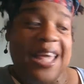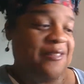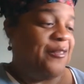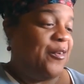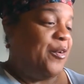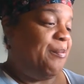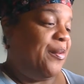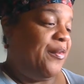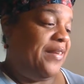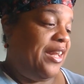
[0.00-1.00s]
for her
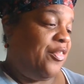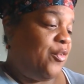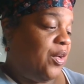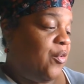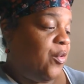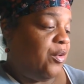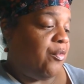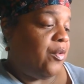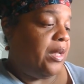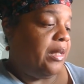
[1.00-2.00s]
birthday, thought
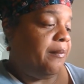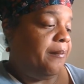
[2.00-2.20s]
Corduroy.